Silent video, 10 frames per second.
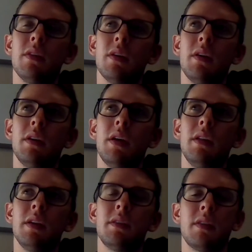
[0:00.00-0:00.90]
I
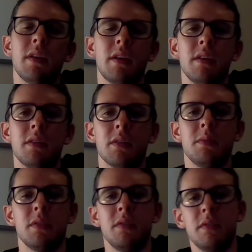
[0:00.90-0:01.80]
like to think in
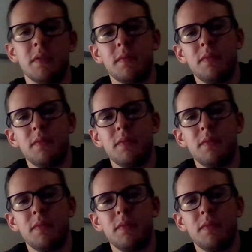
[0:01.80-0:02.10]
terms of